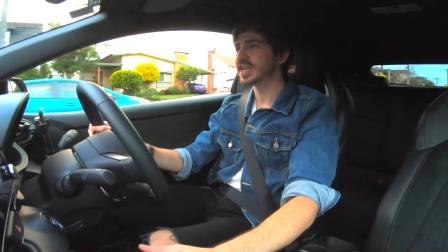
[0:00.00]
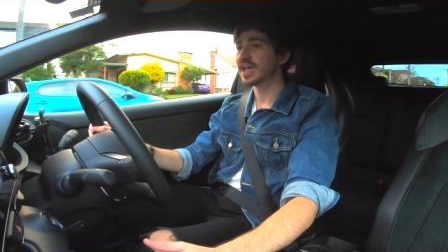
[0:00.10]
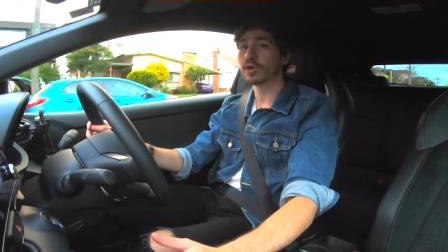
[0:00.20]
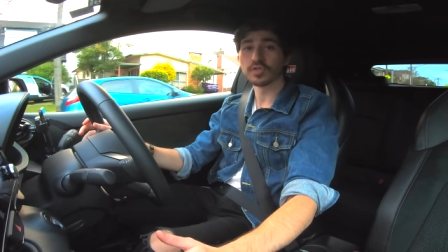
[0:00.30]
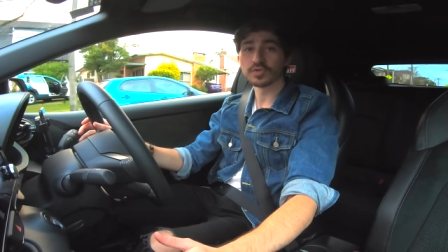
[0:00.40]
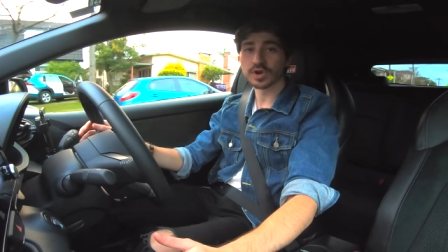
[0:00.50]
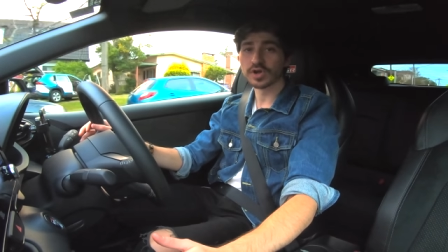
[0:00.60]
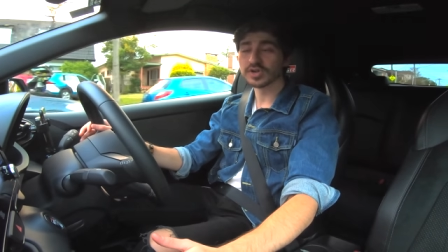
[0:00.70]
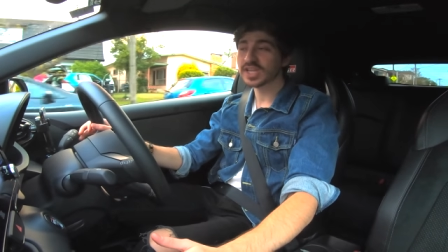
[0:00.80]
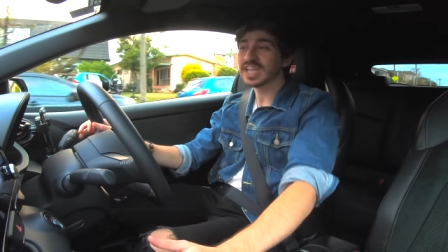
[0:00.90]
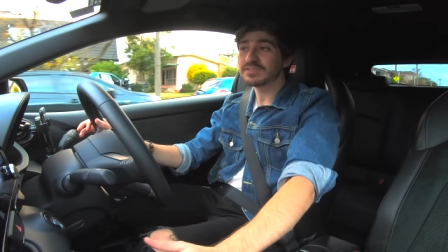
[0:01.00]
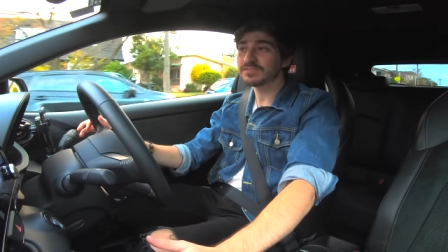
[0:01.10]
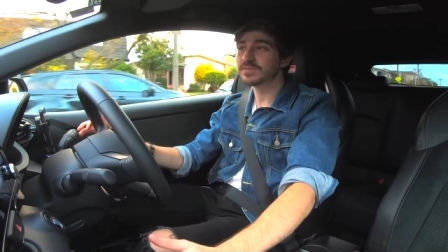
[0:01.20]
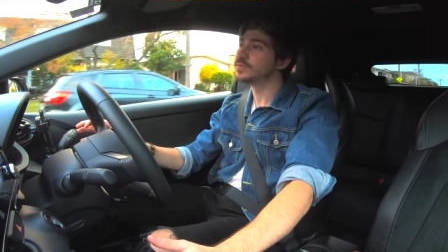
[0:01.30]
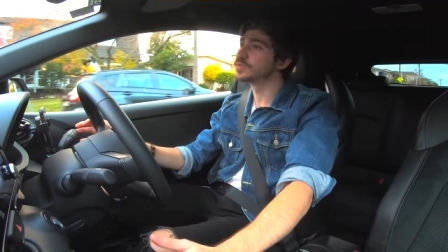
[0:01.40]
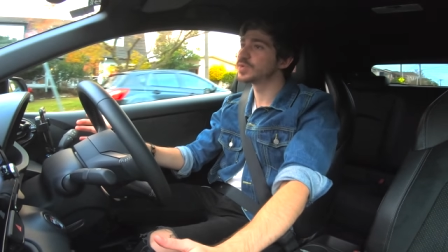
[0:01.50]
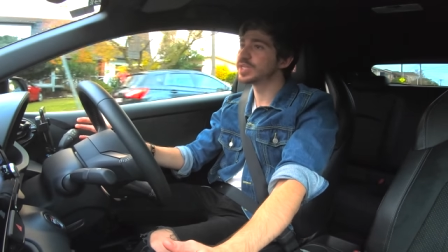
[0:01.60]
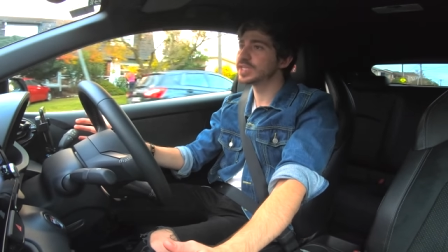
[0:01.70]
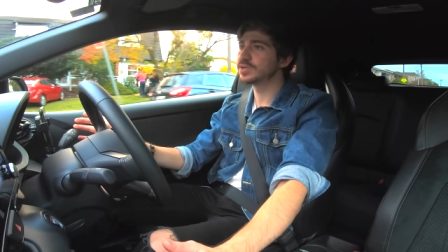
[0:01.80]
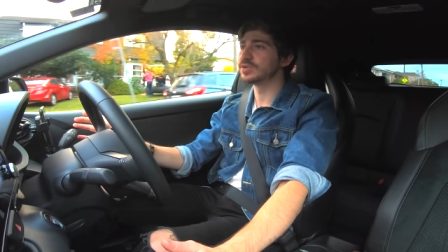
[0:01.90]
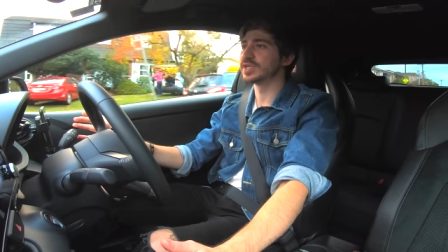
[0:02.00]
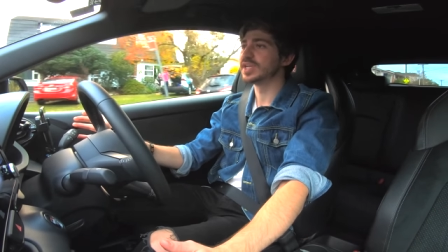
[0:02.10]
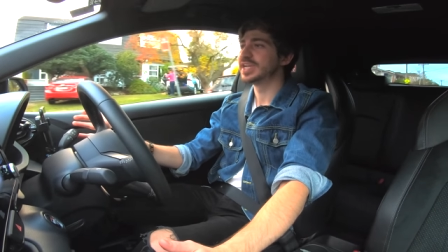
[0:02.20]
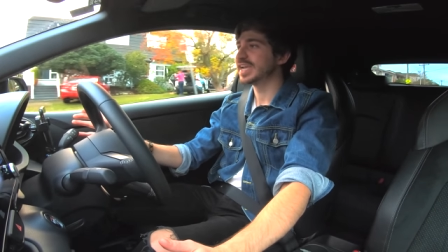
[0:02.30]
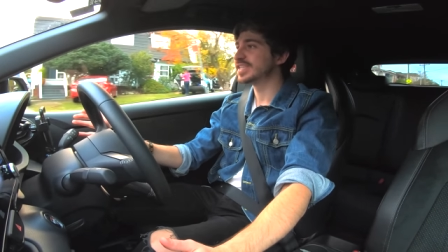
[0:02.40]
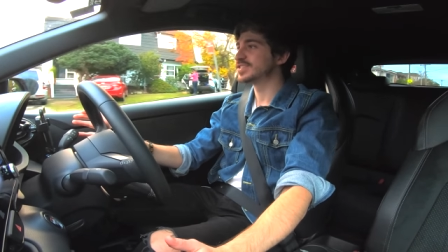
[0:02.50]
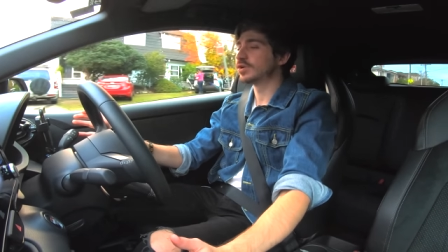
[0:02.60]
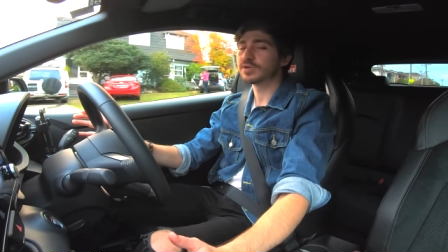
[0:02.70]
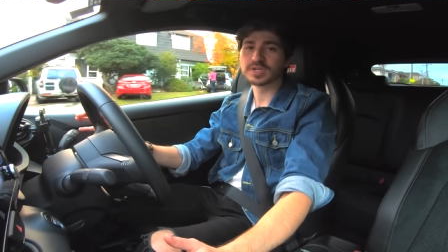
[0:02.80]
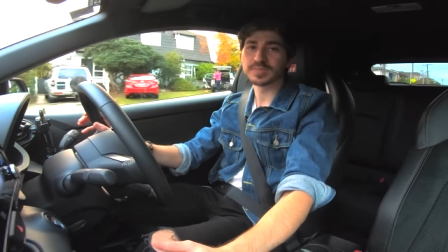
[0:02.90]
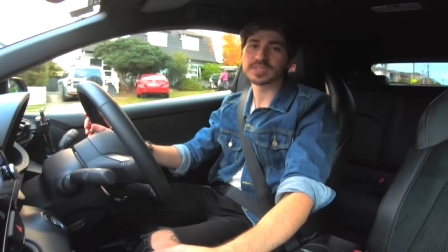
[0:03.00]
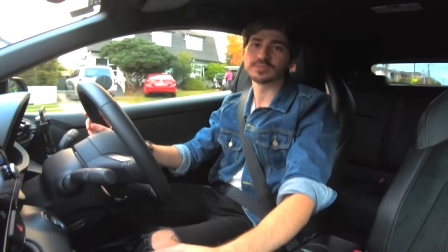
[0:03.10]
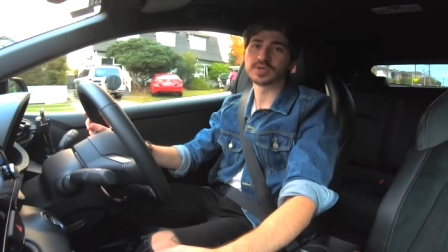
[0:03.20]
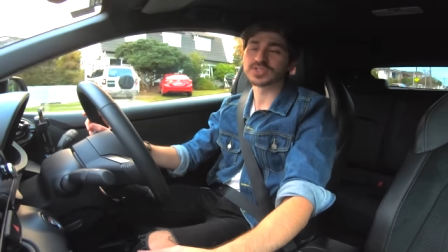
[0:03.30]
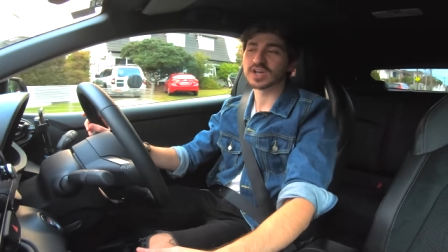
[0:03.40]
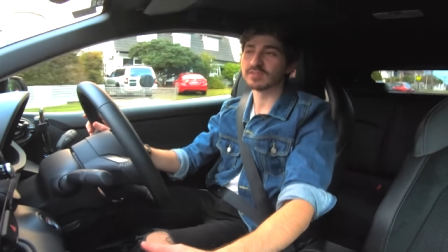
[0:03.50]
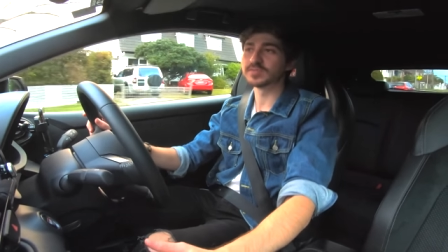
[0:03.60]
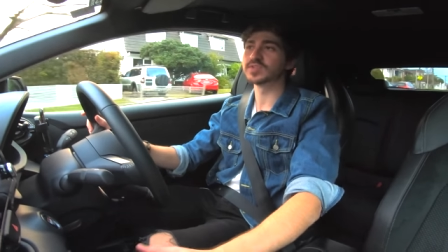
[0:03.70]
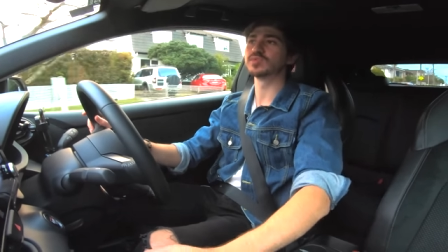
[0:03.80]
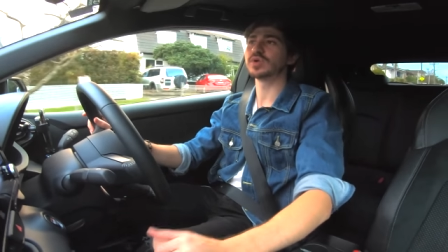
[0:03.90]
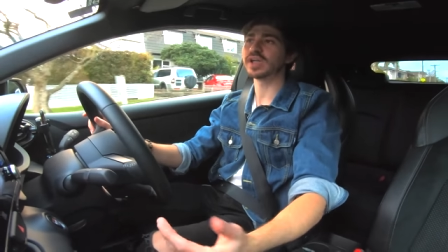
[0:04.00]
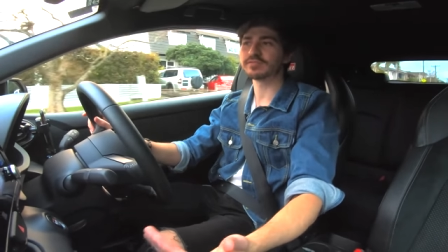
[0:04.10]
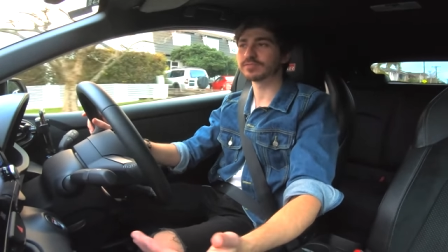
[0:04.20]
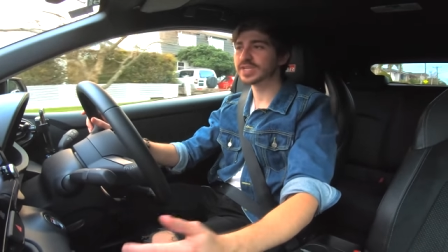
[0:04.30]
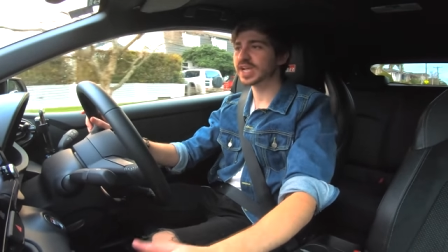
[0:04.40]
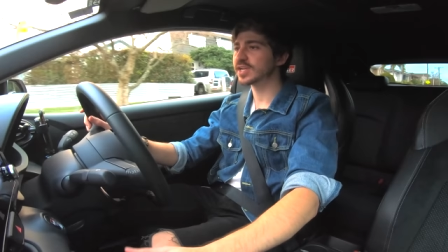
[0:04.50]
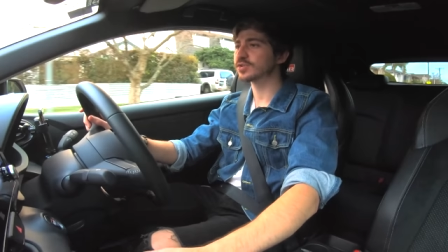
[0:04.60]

Now on the road, it feels really good. It's not going to be the most comfortable everyday